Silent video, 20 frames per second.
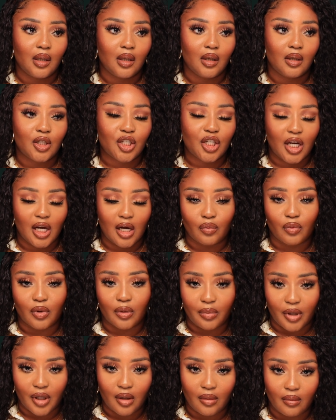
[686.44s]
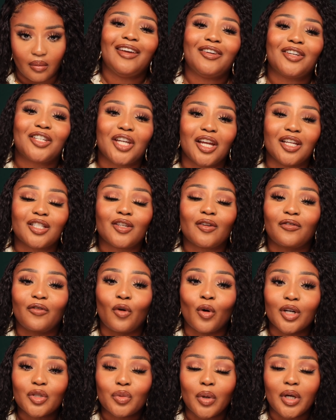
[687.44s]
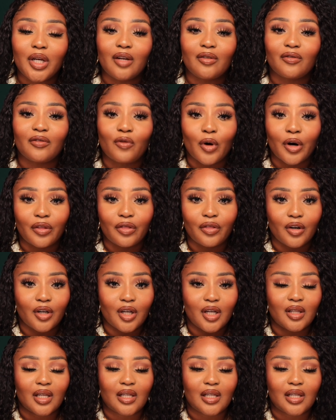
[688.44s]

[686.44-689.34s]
shade would be. Shades 420 and 430,